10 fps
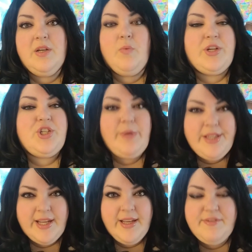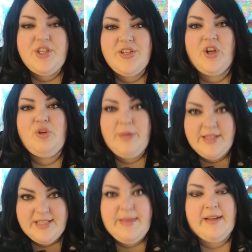What she would think if she saw you being
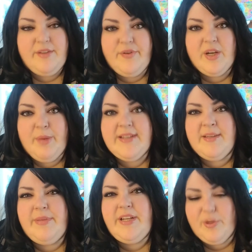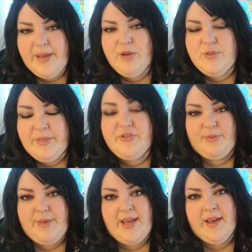smacked the fuck by somebody whose bills
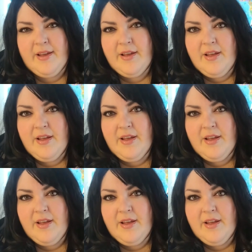you're paying.